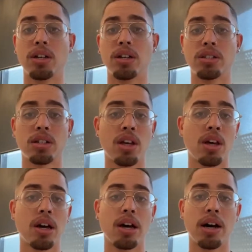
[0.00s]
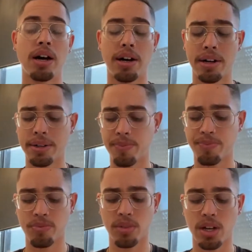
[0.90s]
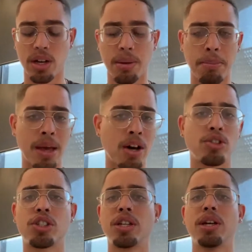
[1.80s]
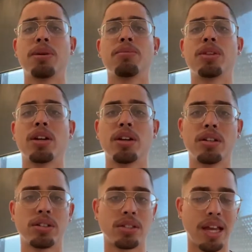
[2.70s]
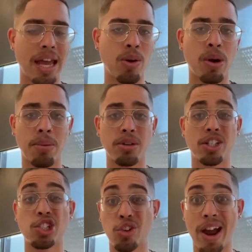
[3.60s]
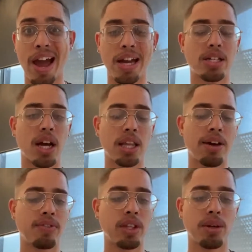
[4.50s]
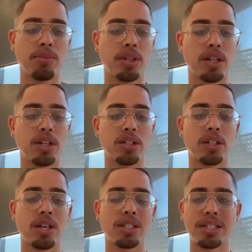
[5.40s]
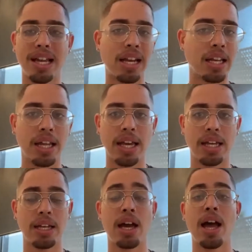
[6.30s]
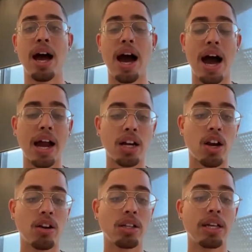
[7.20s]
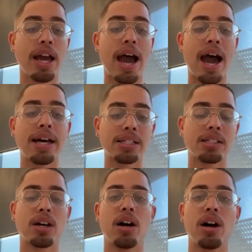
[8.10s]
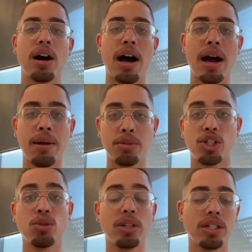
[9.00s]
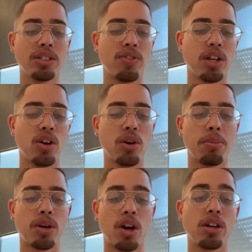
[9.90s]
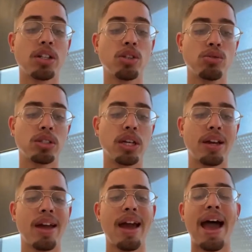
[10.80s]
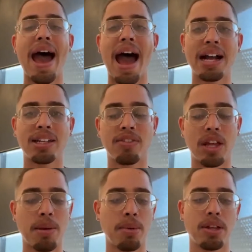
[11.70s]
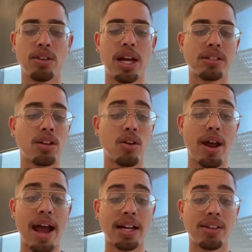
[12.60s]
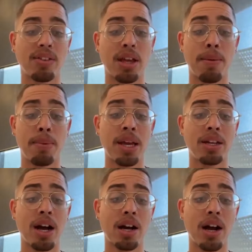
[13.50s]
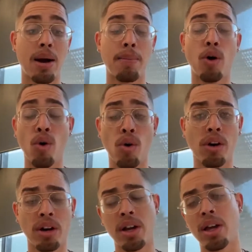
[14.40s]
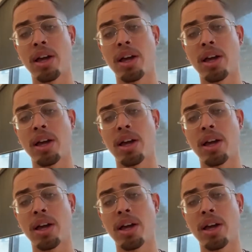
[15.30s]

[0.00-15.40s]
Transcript: there's MailChimp, there's Aweber, Trash, I left them, there's SendLane. I currently, as I'm shooting this video, I'm currently using ActiveCampaign. You guys can go to activecampaign.com, or